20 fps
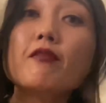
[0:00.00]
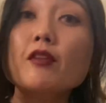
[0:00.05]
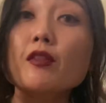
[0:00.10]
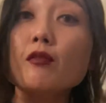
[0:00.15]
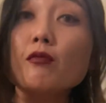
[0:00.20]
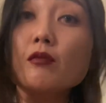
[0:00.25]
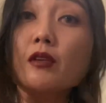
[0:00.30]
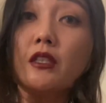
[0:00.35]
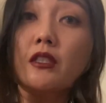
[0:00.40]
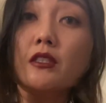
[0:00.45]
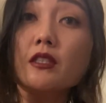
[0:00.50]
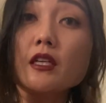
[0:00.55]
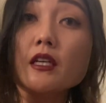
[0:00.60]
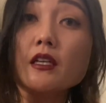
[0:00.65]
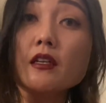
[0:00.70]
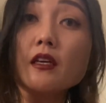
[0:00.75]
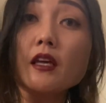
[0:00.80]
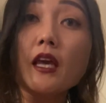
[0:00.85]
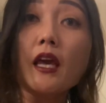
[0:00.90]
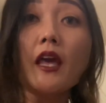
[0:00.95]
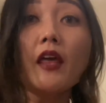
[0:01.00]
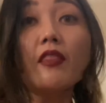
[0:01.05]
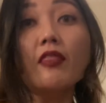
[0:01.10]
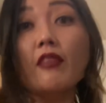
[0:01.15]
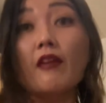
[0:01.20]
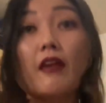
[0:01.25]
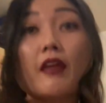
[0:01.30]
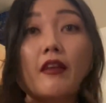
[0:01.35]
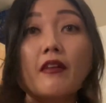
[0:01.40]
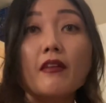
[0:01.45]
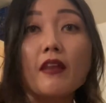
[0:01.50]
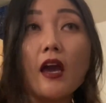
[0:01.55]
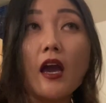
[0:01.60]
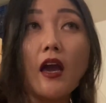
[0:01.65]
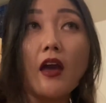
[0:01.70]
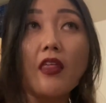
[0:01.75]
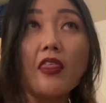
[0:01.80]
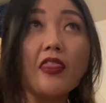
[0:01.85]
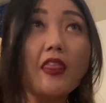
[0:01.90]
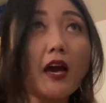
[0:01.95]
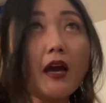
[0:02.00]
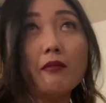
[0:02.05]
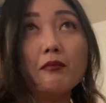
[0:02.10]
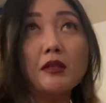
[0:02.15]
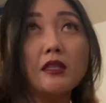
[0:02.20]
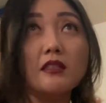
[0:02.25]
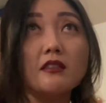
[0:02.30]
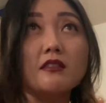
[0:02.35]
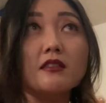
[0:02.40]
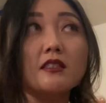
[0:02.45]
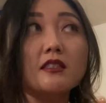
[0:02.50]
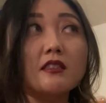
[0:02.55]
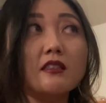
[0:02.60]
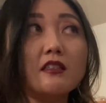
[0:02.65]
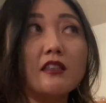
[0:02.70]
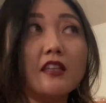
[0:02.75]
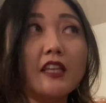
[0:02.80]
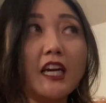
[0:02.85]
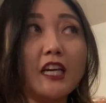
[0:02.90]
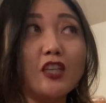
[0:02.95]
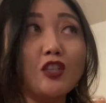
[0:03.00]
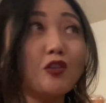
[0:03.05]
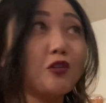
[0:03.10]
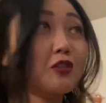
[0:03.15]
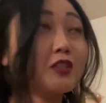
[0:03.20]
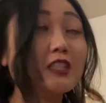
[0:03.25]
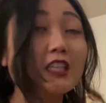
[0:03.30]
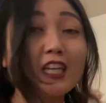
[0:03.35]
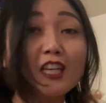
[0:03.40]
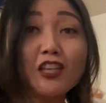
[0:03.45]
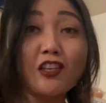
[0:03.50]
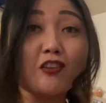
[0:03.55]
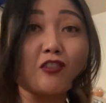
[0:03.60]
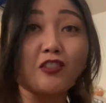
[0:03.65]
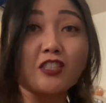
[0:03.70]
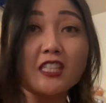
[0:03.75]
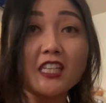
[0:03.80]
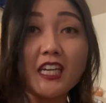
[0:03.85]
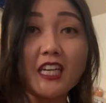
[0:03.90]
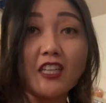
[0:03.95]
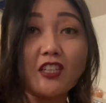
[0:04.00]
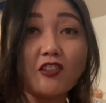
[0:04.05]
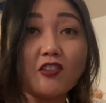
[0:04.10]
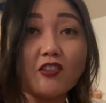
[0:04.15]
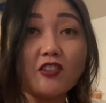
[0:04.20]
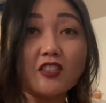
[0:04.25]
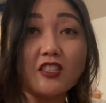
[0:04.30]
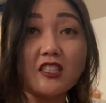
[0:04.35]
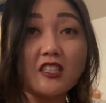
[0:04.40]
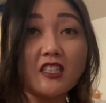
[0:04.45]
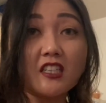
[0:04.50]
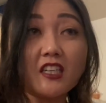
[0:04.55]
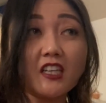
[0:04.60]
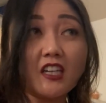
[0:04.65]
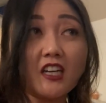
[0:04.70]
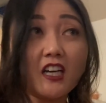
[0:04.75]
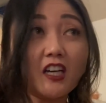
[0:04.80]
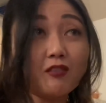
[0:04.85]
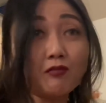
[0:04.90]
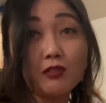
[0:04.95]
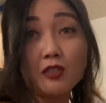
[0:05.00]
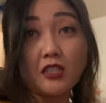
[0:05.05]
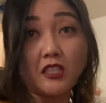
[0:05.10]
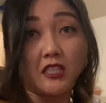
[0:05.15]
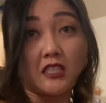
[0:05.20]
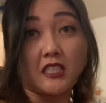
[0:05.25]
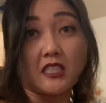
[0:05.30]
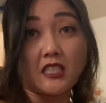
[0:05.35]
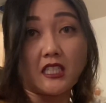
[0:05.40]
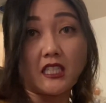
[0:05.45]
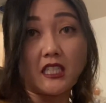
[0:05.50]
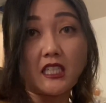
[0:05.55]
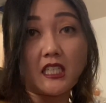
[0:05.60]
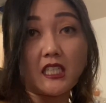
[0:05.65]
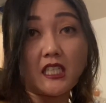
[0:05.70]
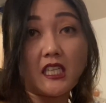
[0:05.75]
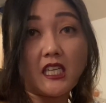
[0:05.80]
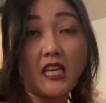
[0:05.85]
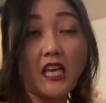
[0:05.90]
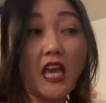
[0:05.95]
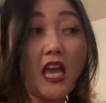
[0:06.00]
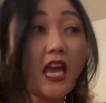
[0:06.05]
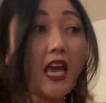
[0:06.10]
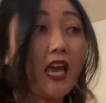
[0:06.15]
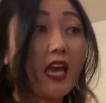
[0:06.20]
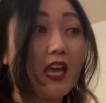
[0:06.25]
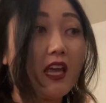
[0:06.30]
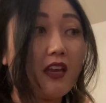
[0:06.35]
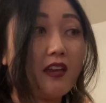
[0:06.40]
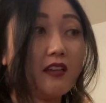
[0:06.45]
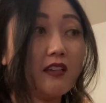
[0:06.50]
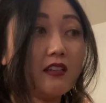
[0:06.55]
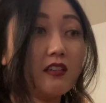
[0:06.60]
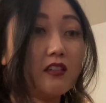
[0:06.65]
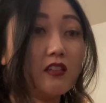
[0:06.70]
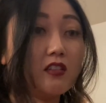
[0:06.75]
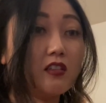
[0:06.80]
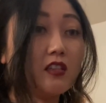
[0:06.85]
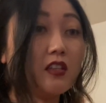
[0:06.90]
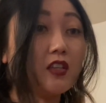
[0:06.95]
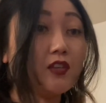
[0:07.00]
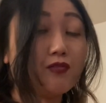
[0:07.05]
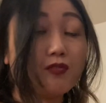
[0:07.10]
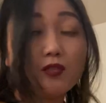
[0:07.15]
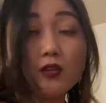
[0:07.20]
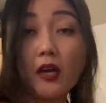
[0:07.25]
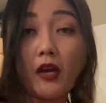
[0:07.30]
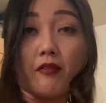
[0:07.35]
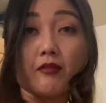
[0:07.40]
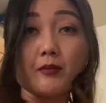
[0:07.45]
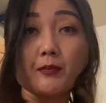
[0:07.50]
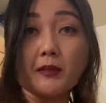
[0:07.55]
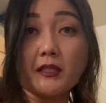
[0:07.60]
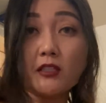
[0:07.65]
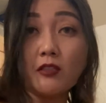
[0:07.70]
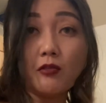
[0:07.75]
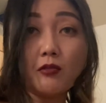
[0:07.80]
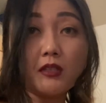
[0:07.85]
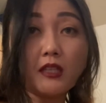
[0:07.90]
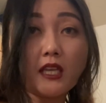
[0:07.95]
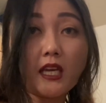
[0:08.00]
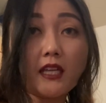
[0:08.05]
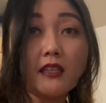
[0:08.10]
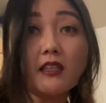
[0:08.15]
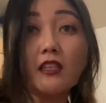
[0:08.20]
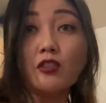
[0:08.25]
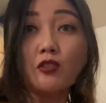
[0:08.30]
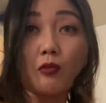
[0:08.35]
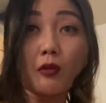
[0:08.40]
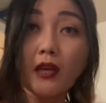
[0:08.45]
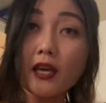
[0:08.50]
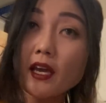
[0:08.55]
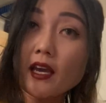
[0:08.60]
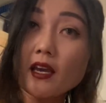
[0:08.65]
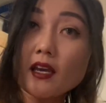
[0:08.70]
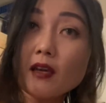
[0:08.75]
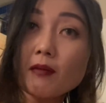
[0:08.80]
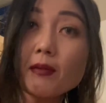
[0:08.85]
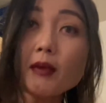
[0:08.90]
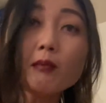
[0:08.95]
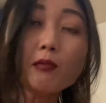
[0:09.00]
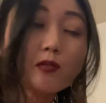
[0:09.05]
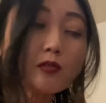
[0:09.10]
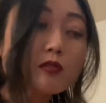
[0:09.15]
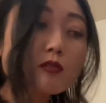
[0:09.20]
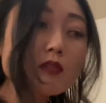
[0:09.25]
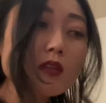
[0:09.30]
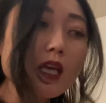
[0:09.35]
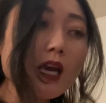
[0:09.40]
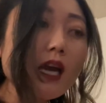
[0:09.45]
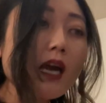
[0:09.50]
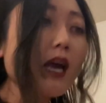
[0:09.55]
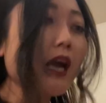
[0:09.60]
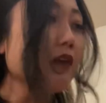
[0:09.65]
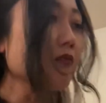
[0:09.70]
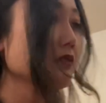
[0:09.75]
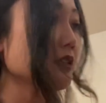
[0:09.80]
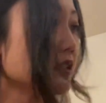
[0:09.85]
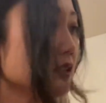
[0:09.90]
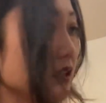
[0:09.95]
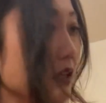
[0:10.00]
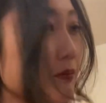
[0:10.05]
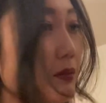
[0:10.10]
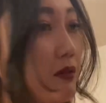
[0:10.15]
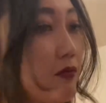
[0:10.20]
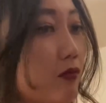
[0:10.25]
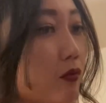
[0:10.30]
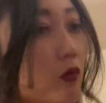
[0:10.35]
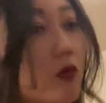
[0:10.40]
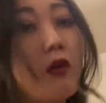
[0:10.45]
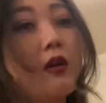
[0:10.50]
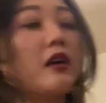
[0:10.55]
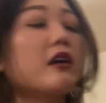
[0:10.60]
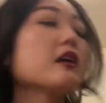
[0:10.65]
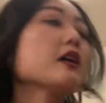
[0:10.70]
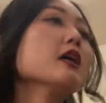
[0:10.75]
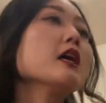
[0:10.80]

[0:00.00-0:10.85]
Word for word: the reason, then that means that you're setting your standards unrealistically. And if you haven't been doing that, that's okay. People do that. I've done that before.